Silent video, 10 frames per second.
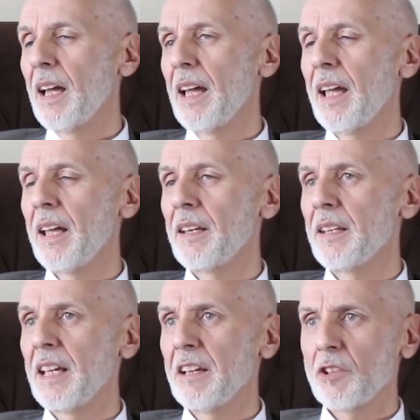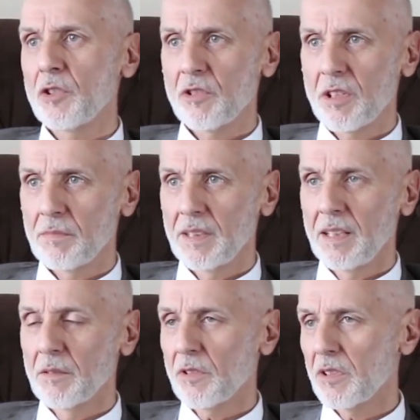And there I saw
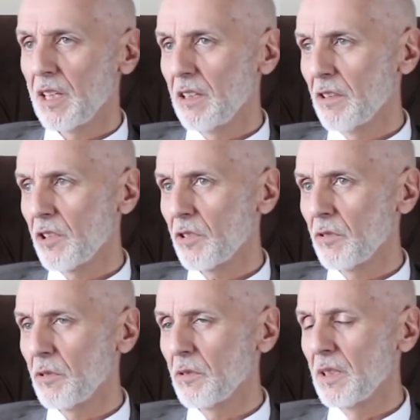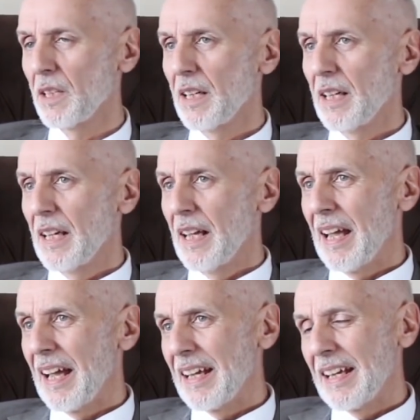something else. There I saw
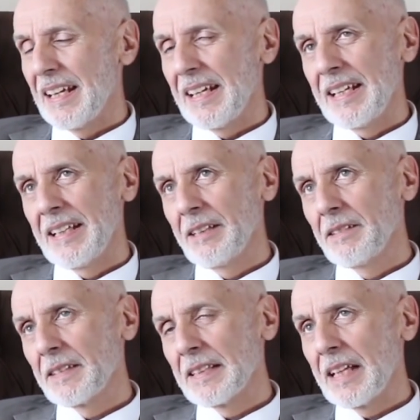a